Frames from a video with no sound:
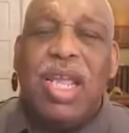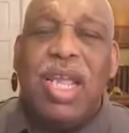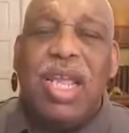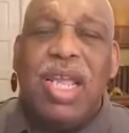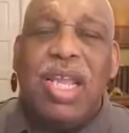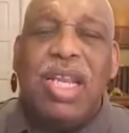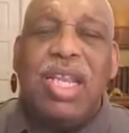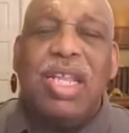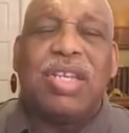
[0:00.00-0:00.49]

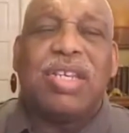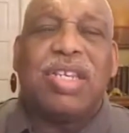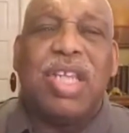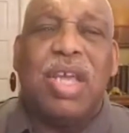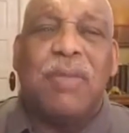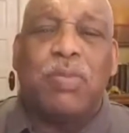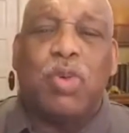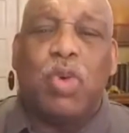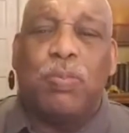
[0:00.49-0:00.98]
Any
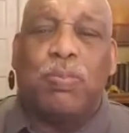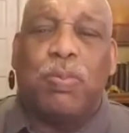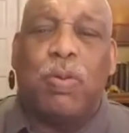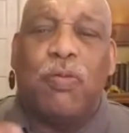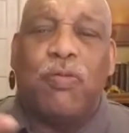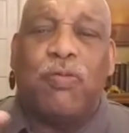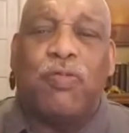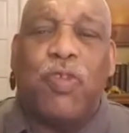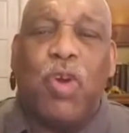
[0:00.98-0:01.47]
attempt to
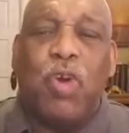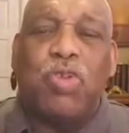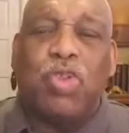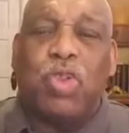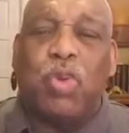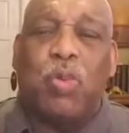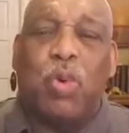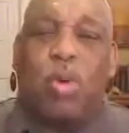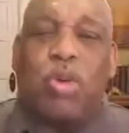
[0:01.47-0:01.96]

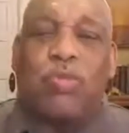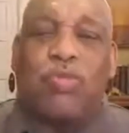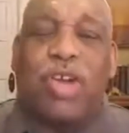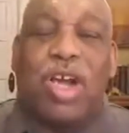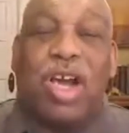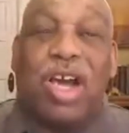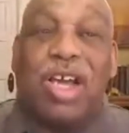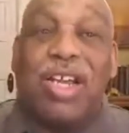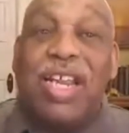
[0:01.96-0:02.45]
pervert the word of
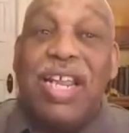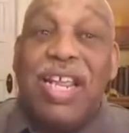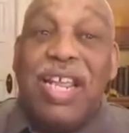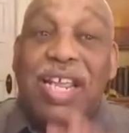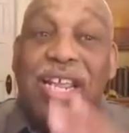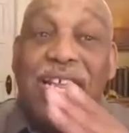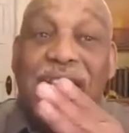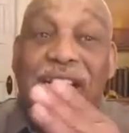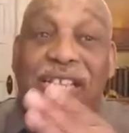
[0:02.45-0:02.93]
God
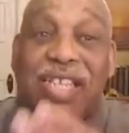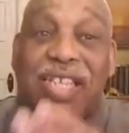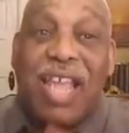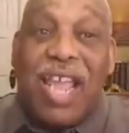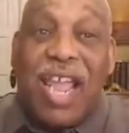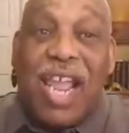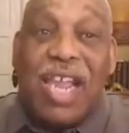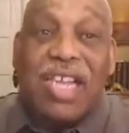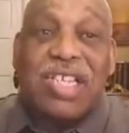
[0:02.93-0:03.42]
is
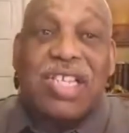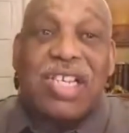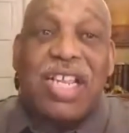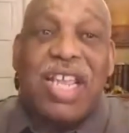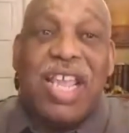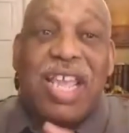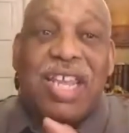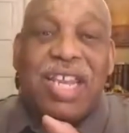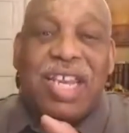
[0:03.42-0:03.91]

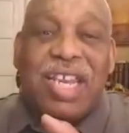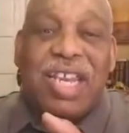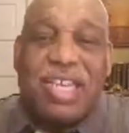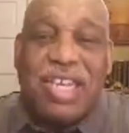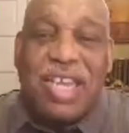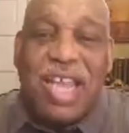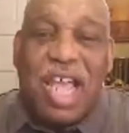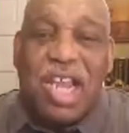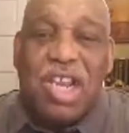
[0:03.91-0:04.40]
actually an
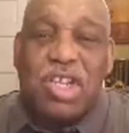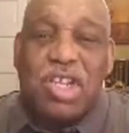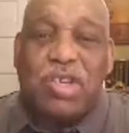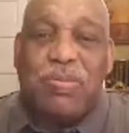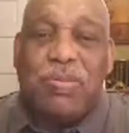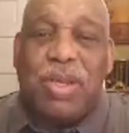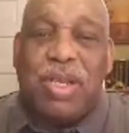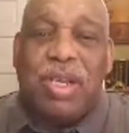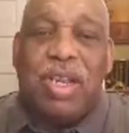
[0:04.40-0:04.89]

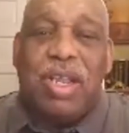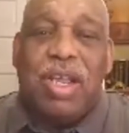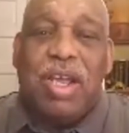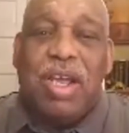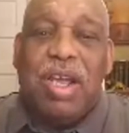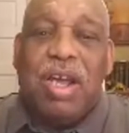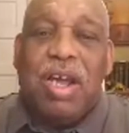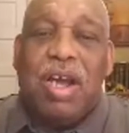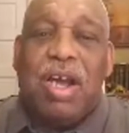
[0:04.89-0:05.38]
acknowledgement
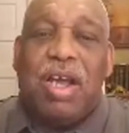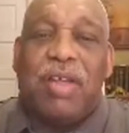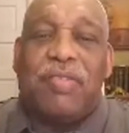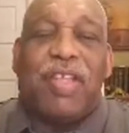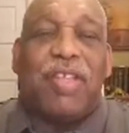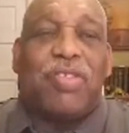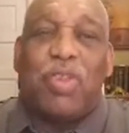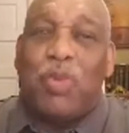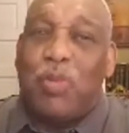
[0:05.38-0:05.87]

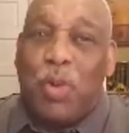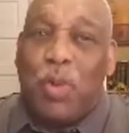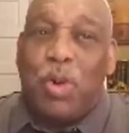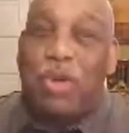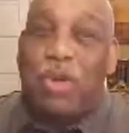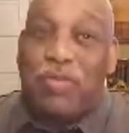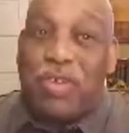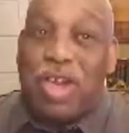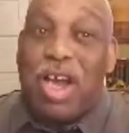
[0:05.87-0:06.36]
that the
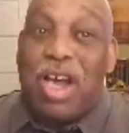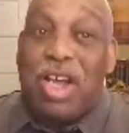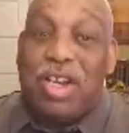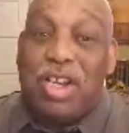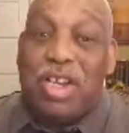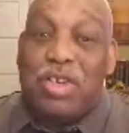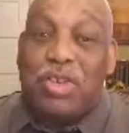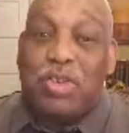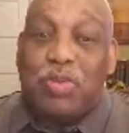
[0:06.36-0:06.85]
word of God
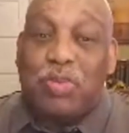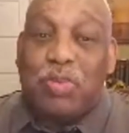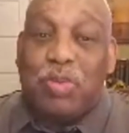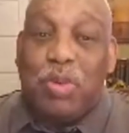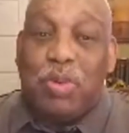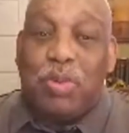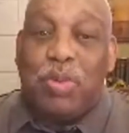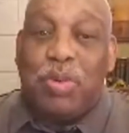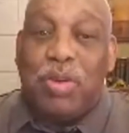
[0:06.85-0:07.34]
is
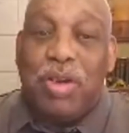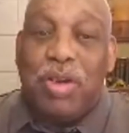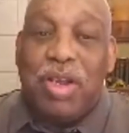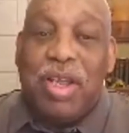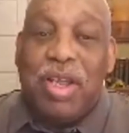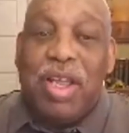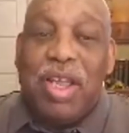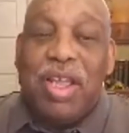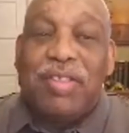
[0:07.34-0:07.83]
true,
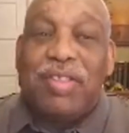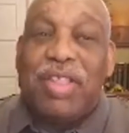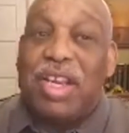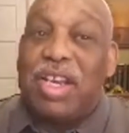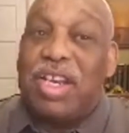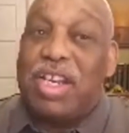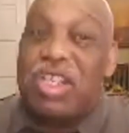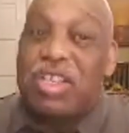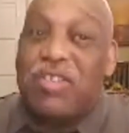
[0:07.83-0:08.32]

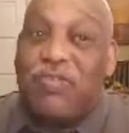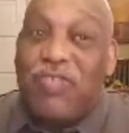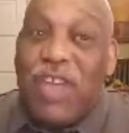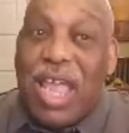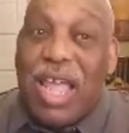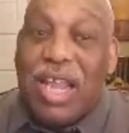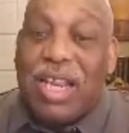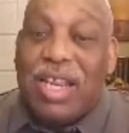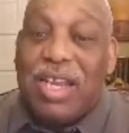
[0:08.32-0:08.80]
that it is
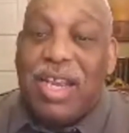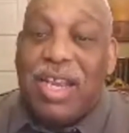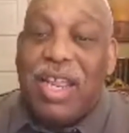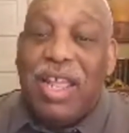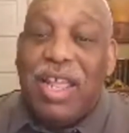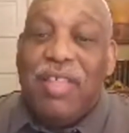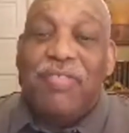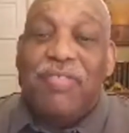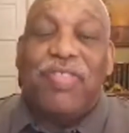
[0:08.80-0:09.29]
valid,
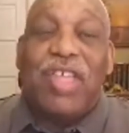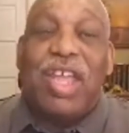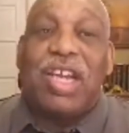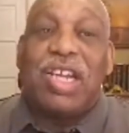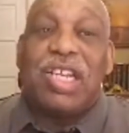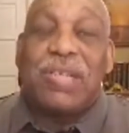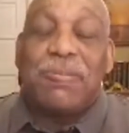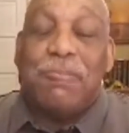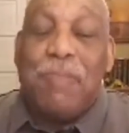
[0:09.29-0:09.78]
that
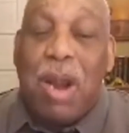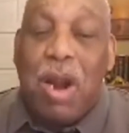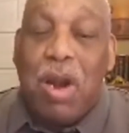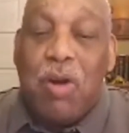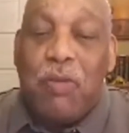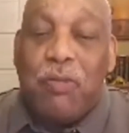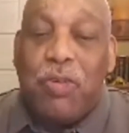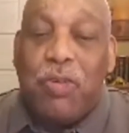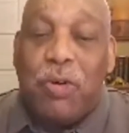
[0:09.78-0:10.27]
it is
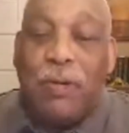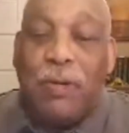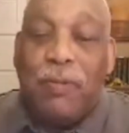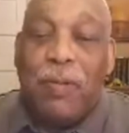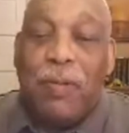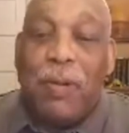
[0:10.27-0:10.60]
powerful.